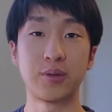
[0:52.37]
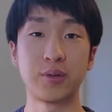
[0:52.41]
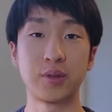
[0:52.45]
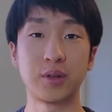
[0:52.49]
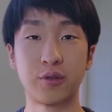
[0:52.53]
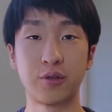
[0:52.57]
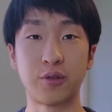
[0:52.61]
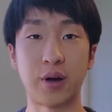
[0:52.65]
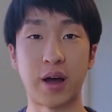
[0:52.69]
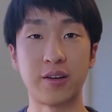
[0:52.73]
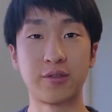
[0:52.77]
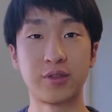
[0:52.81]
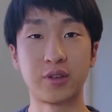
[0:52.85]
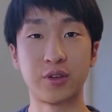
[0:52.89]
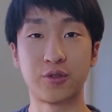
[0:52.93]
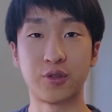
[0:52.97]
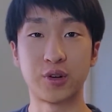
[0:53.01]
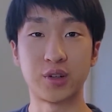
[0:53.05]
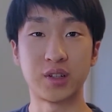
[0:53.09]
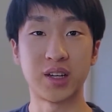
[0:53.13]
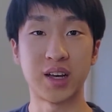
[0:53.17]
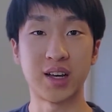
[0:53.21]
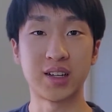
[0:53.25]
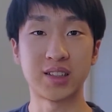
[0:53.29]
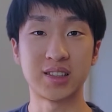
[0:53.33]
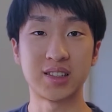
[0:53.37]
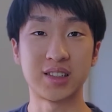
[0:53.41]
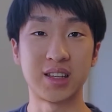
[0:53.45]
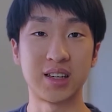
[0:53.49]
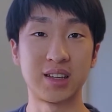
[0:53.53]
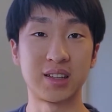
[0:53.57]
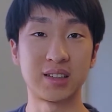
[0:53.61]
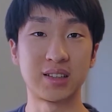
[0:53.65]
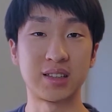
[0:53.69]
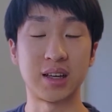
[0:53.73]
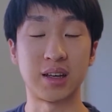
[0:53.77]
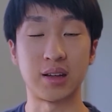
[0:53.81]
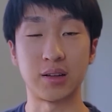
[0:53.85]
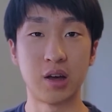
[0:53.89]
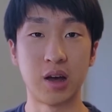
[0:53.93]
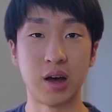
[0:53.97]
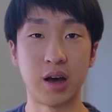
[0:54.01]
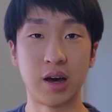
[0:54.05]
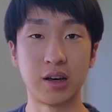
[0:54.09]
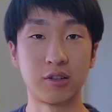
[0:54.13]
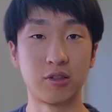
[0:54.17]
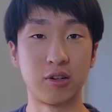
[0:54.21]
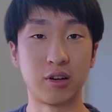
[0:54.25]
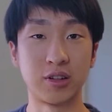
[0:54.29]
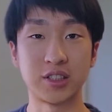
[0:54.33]
5 different test dates and
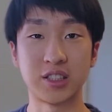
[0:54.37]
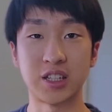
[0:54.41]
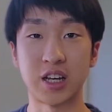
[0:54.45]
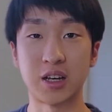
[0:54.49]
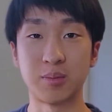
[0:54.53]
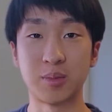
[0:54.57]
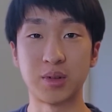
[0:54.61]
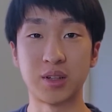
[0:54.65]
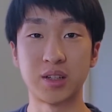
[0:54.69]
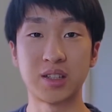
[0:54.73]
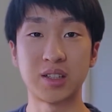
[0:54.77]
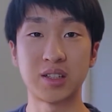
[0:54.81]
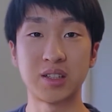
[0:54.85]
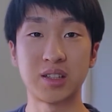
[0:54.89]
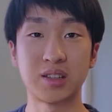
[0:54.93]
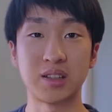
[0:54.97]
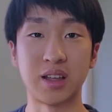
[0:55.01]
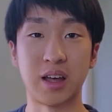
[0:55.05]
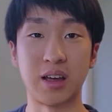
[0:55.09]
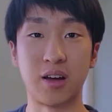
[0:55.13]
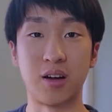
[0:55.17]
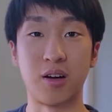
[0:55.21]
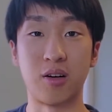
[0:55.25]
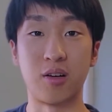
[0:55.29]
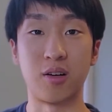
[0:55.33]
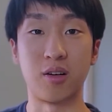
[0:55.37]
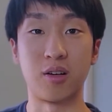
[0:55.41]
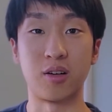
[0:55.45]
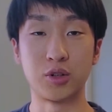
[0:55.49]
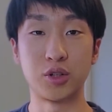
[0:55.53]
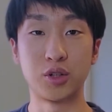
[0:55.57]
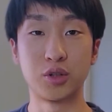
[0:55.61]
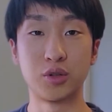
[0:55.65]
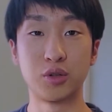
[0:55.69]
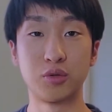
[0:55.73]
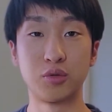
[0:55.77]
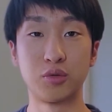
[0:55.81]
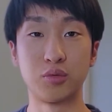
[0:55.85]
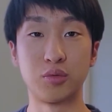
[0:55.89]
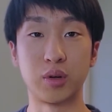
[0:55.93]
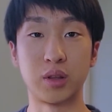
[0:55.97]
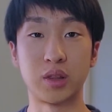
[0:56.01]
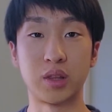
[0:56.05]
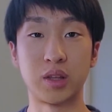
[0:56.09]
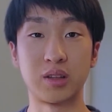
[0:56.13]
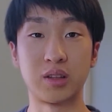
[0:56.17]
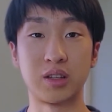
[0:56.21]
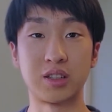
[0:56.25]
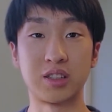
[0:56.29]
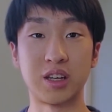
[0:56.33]
other assignments that are due
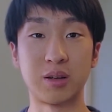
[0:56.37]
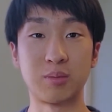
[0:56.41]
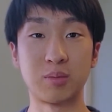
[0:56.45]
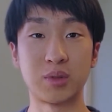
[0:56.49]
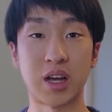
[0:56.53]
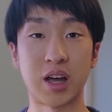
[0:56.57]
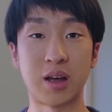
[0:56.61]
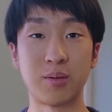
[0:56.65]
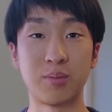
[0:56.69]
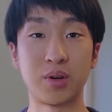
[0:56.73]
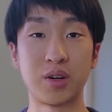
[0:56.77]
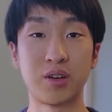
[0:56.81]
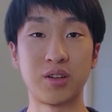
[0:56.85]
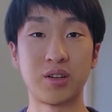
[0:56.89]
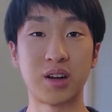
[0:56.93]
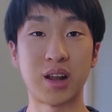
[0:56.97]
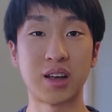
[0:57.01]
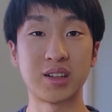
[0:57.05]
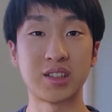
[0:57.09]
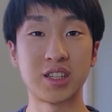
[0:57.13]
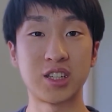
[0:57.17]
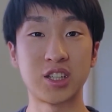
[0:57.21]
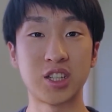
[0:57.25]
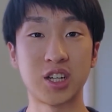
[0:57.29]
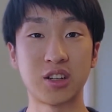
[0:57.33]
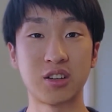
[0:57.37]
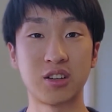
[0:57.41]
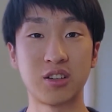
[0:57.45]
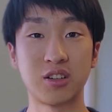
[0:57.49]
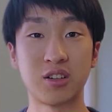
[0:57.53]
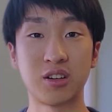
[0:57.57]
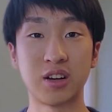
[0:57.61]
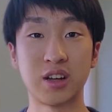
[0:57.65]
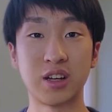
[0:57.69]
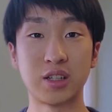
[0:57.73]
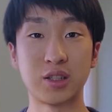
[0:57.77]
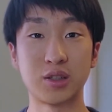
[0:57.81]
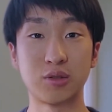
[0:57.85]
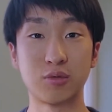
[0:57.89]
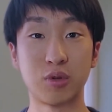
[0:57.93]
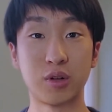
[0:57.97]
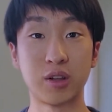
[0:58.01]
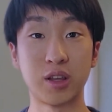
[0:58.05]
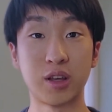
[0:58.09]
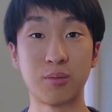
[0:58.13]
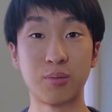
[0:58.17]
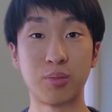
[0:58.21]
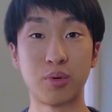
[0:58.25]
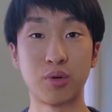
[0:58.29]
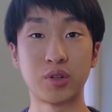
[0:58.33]
within the same time period as each other, it's really
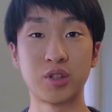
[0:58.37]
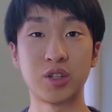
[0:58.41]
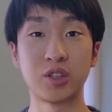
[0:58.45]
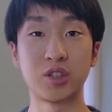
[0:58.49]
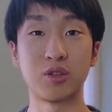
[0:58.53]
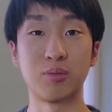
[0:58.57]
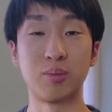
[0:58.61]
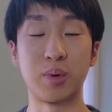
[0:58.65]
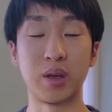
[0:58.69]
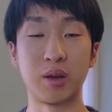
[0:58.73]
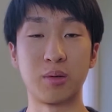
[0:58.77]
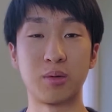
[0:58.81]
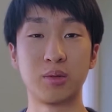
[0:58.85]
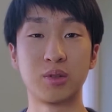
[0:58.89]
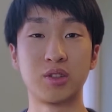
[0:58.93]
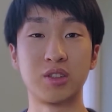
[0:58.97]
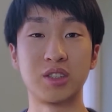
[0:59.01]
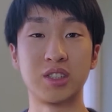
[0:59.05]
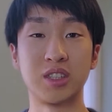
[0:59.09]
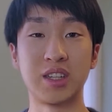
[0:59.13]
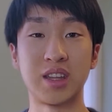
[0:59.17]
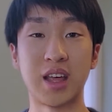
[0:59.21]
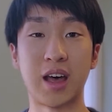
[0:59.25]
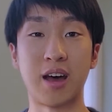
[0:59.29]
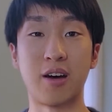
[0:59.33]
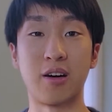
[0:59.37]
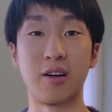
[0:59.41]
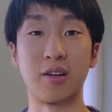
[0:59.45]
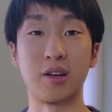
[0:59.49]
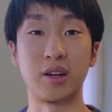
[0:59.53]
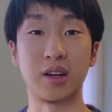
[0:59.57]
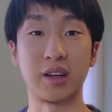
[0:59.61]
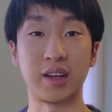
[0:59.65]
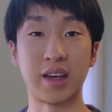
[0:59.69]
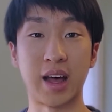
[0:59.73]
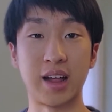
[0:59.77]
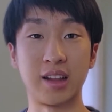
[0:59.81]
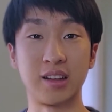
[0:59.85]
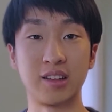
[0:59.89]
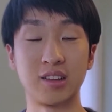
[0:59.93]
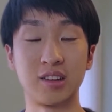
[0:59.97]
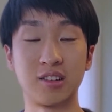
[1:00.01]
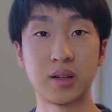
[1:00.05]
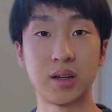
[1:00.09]
important to be able to see that on a calendar.